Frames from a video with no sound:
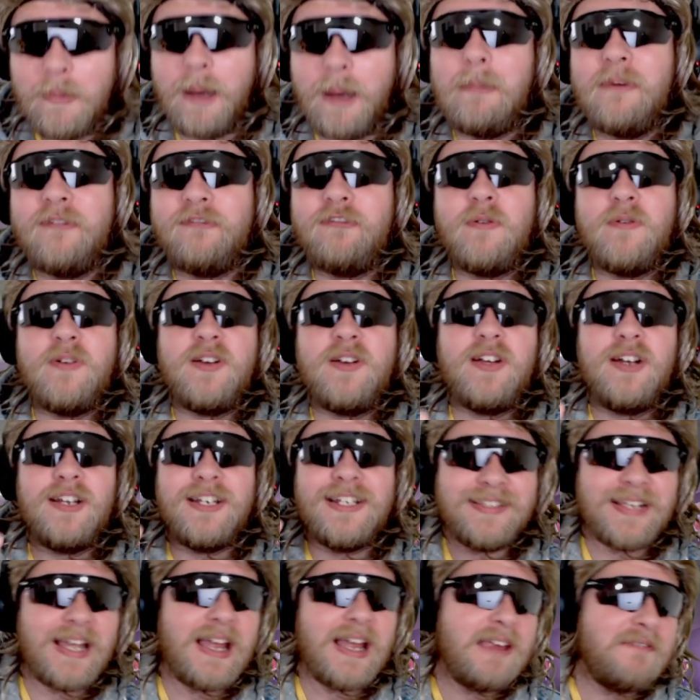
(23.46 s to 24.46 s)
But before we're gonna
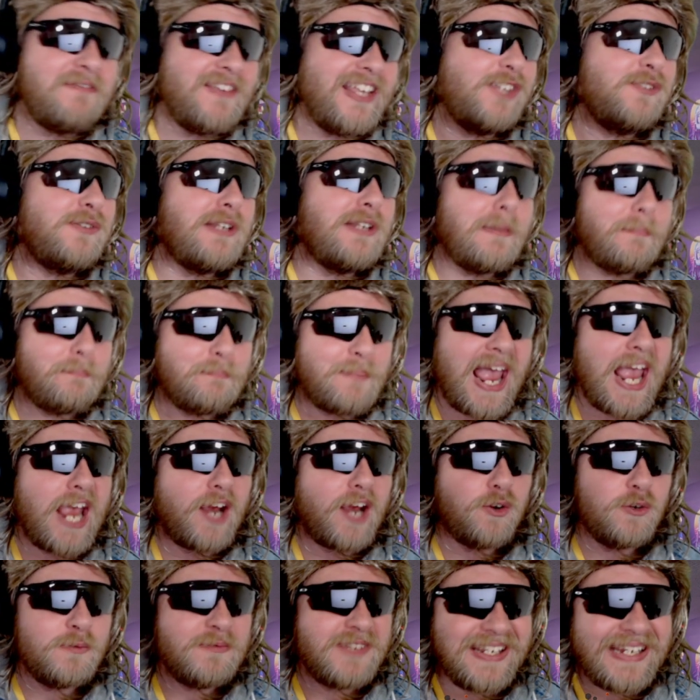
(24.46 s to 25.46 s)
dive into the
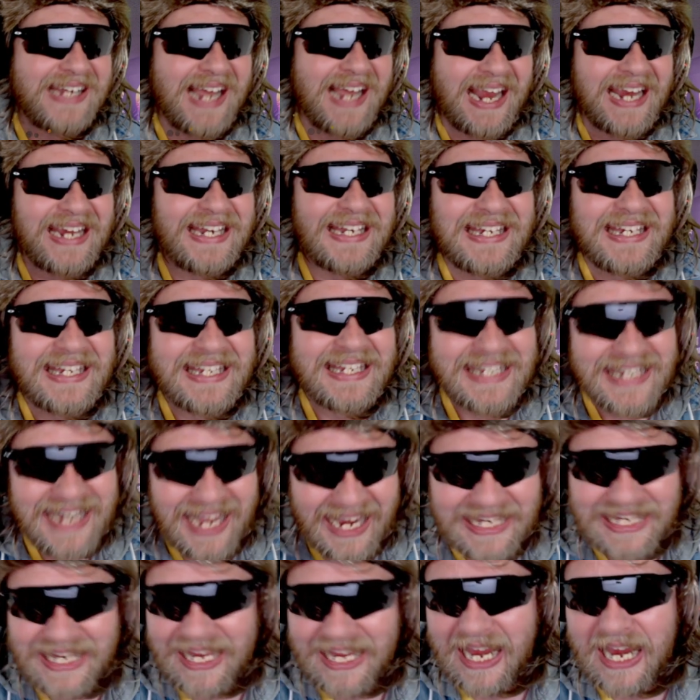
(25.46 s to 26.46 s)
backrooms,
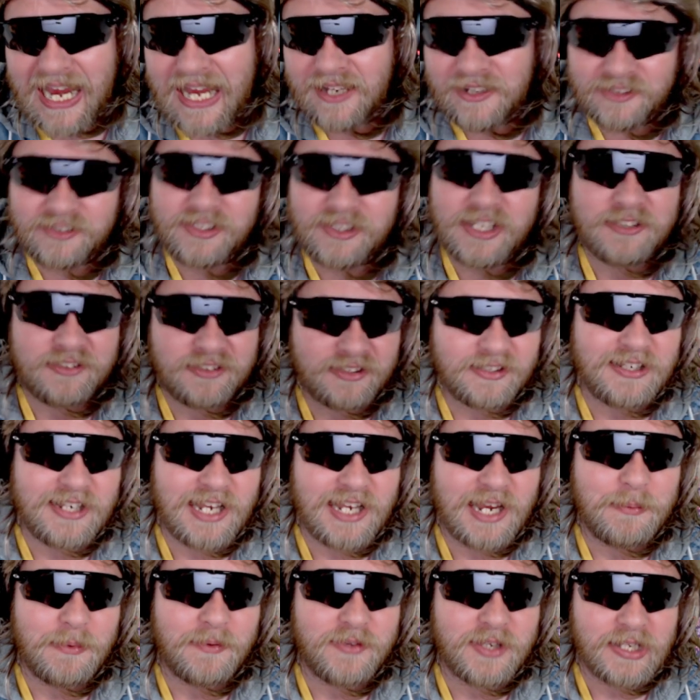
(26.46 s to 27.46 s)
9098, because that's the
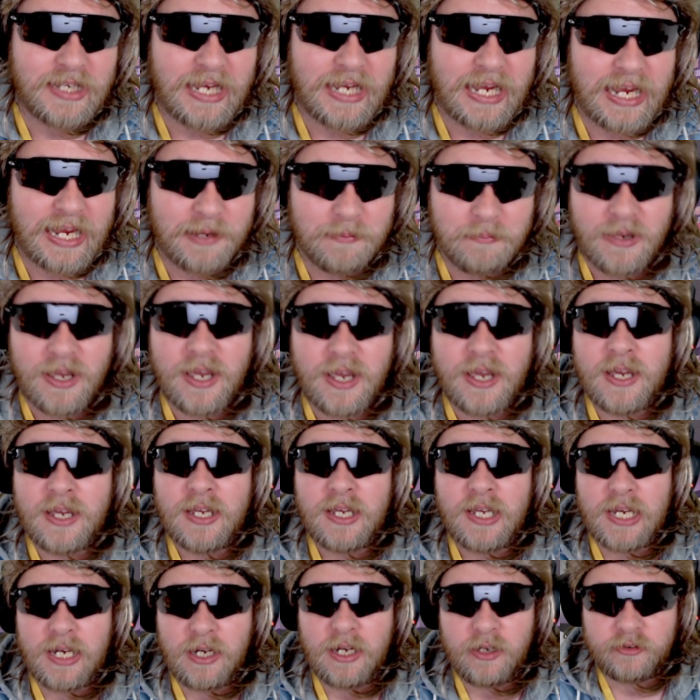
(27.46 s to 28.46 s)
name of the game,
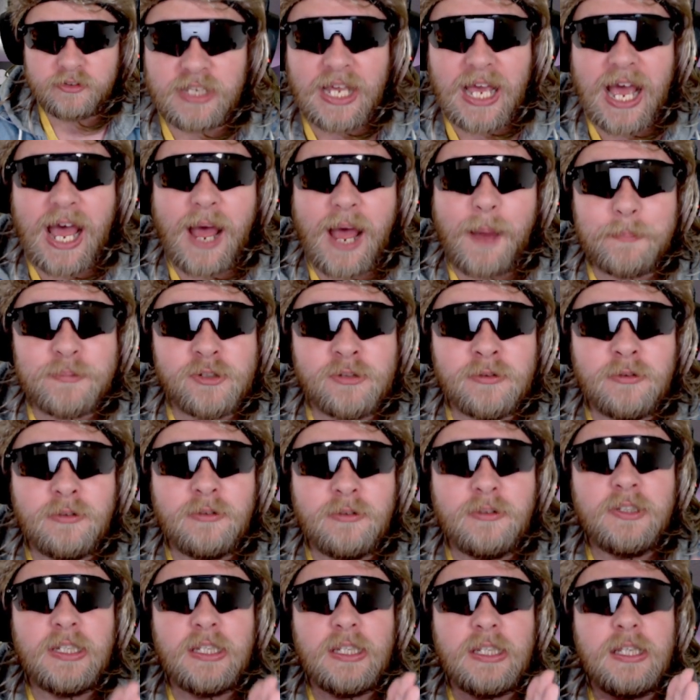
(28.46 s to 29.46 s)
it looks
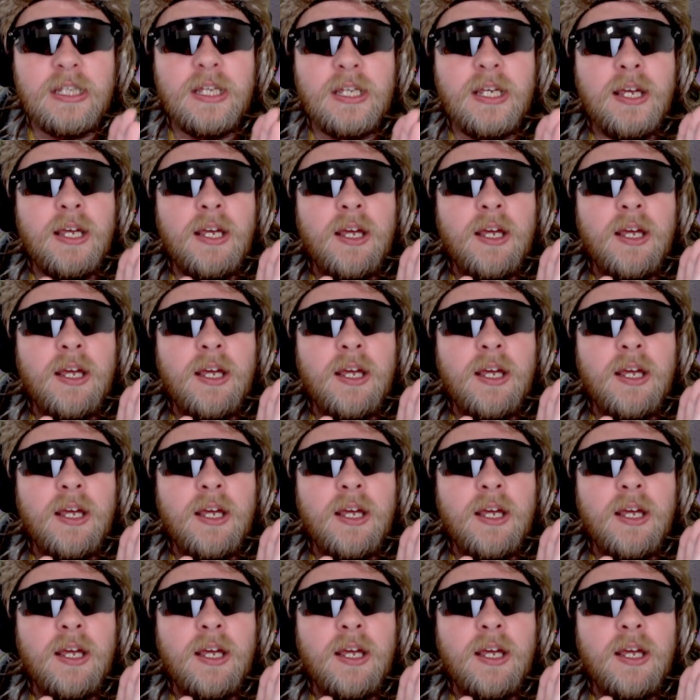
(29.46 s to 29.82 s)
absolutely